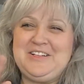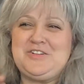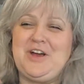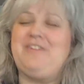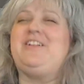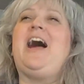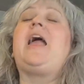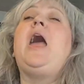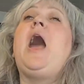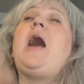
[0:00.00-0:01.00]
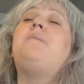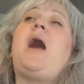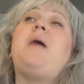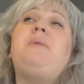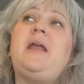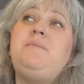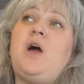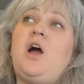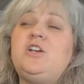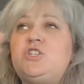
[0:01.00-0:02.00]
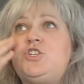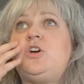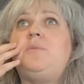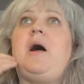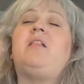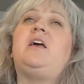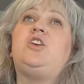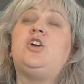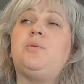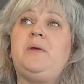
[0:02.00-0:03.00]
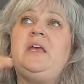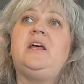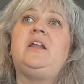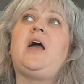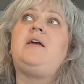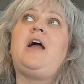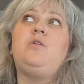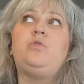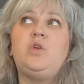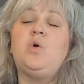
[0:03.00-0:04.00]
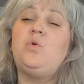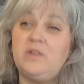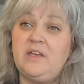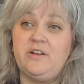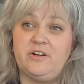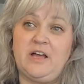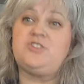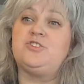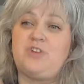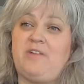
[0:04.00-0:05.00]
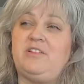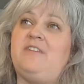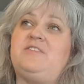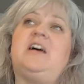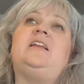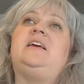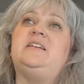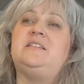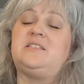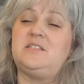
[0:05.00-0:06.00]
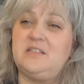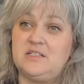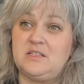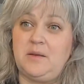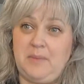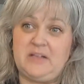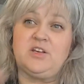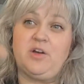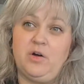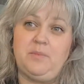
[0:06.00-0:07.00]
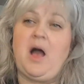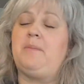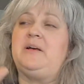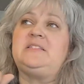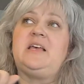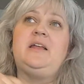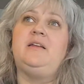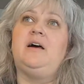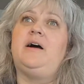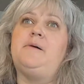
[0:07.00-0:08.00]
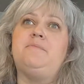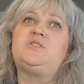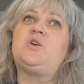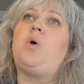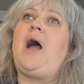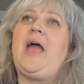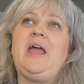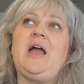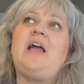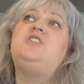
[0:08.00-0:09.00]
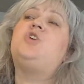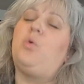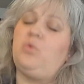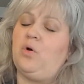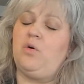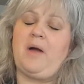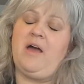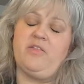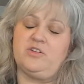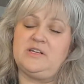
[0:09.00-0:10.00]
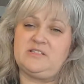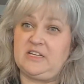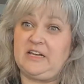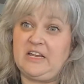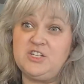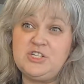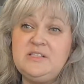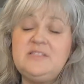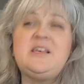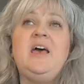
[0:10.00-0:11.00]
travel hack. But I'm not sure about like European. I the only international travel I've done is Mexico and Bahamas, and so I don't know about other destinations.